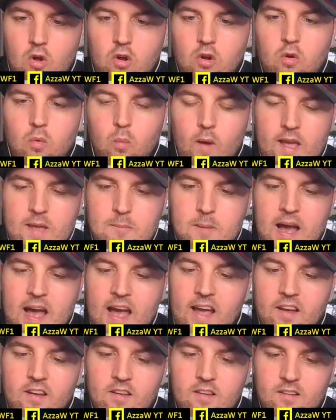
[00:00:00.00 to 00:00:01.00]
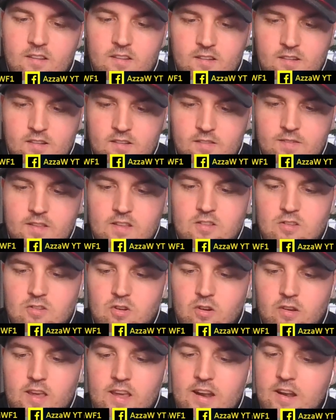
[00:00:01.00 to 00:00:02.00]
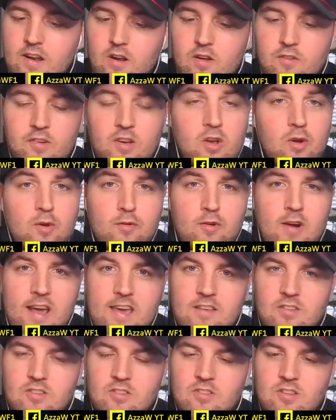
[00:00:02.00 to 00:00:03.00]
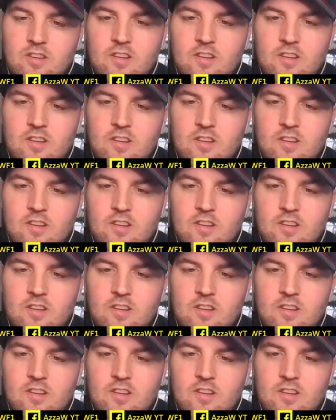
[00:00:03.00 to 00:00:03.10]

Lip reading: way back. This is looking another good race.